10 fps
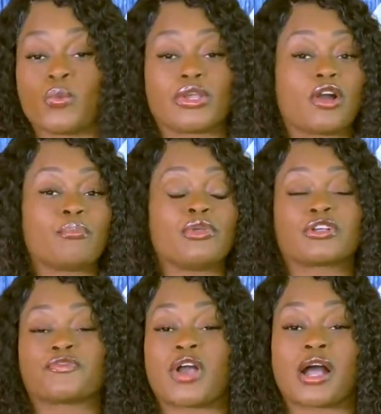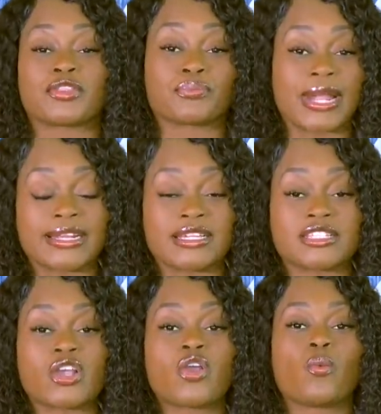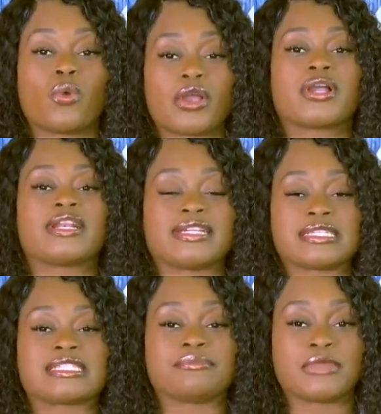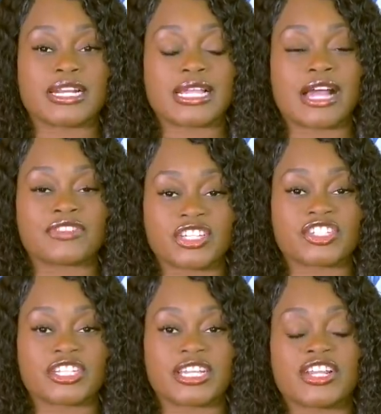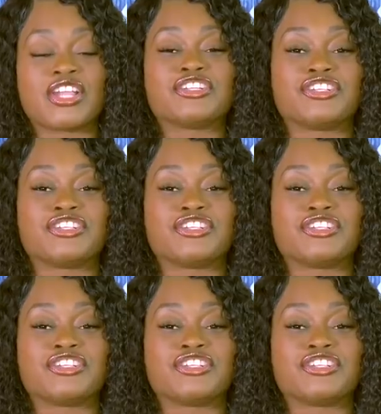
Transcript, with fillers: We're going to milk it for all the ratings. We're going to get some money off this shit,